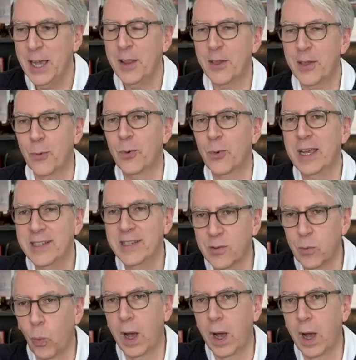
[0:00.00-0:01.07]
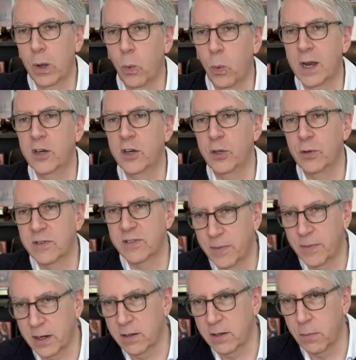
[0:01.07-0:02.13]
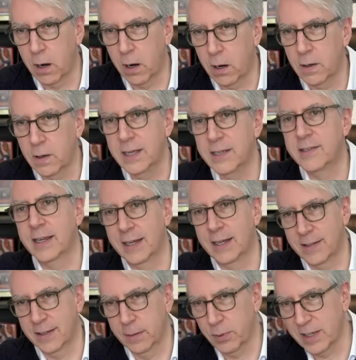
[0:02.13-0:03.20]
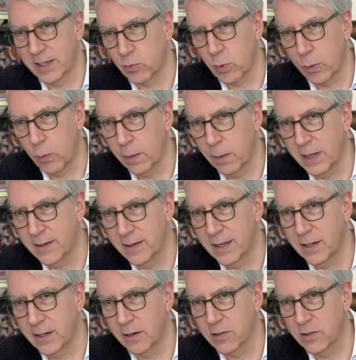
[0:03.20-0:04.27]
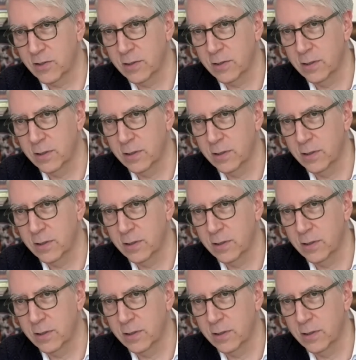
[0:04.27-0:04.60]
the reason why we want to do something tomorrow is to get to the place we want to be in 10 years?